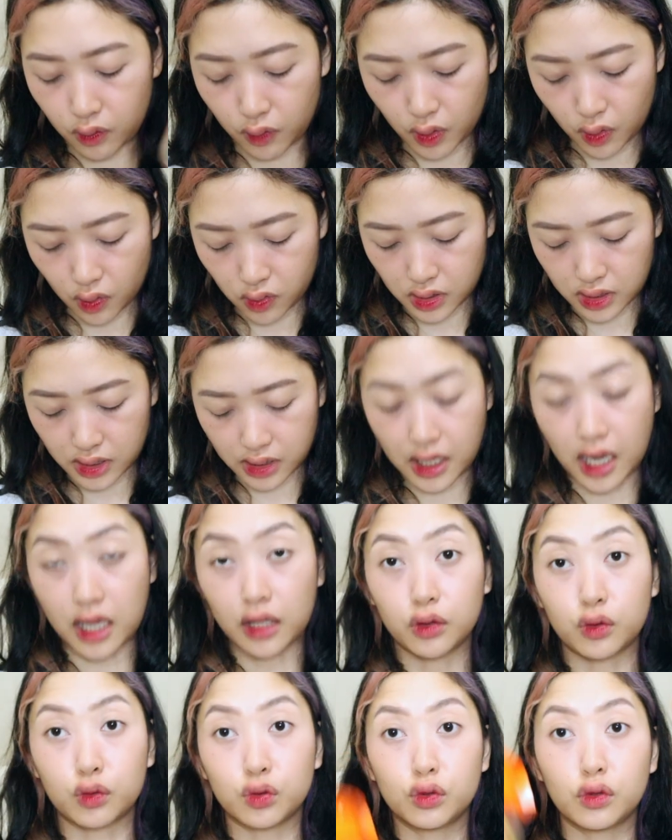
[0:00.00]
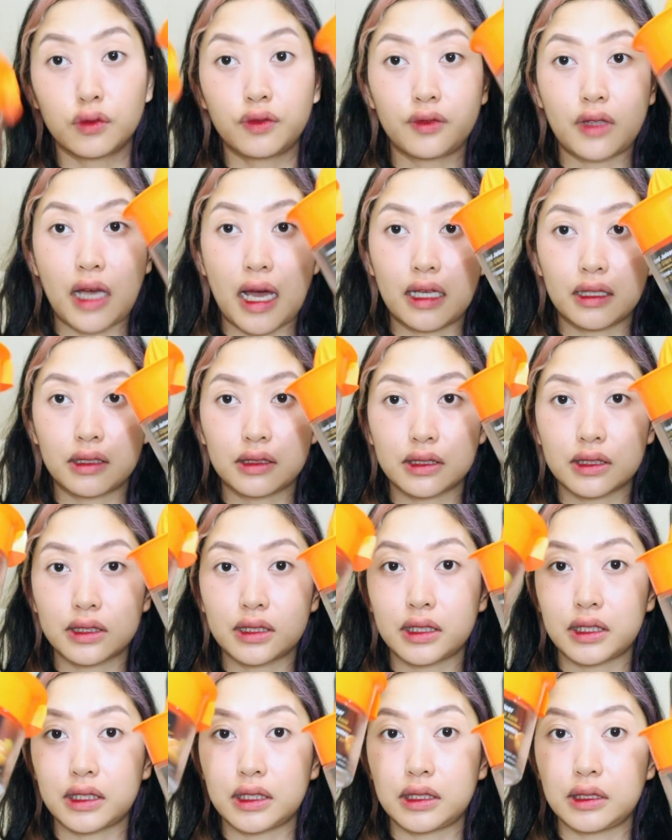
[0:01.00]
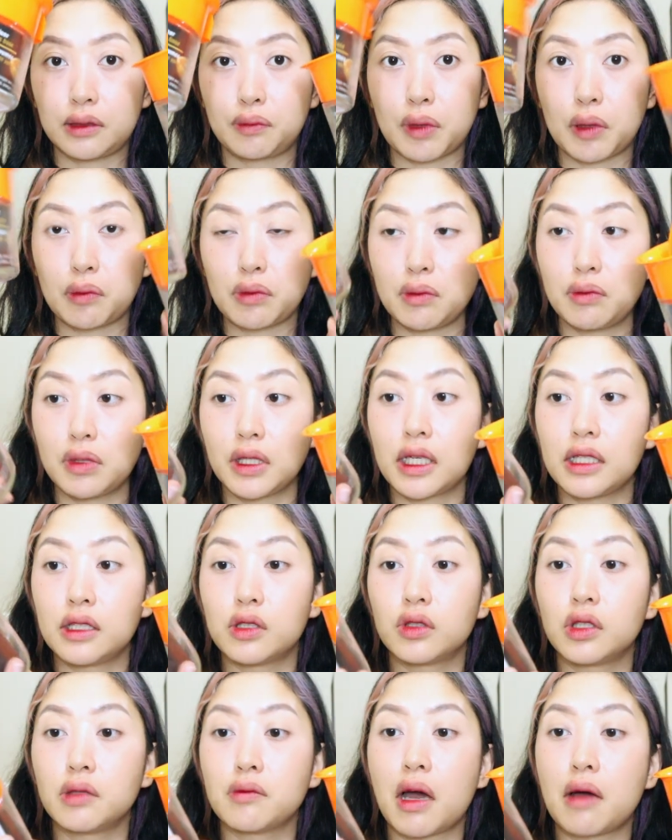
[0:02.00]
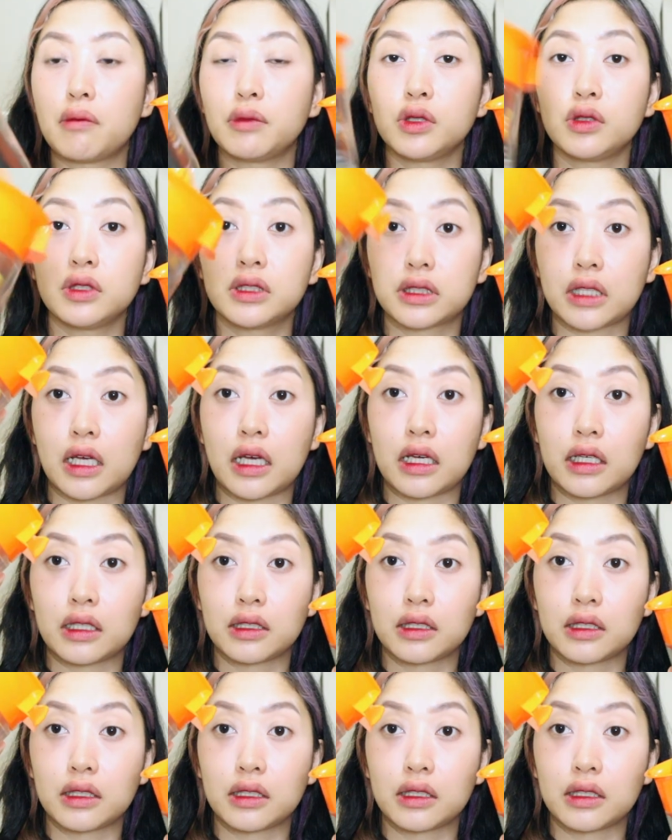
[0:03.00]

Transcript: we only got two of that because pangbibigay daw ni mami isa.